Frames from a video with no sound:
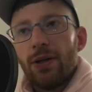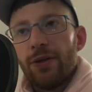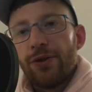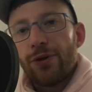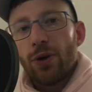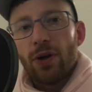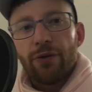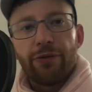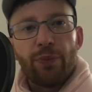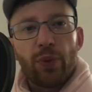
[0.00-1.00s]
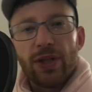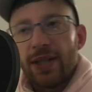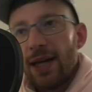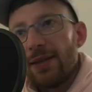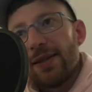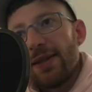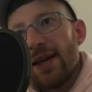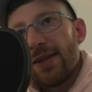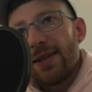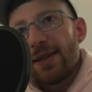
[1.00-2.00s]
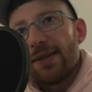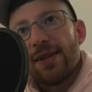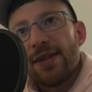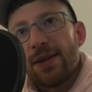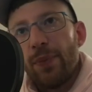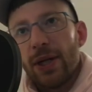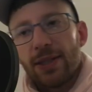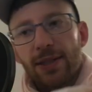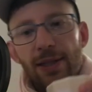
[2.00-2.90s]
sort of pretend it doesn't exist. But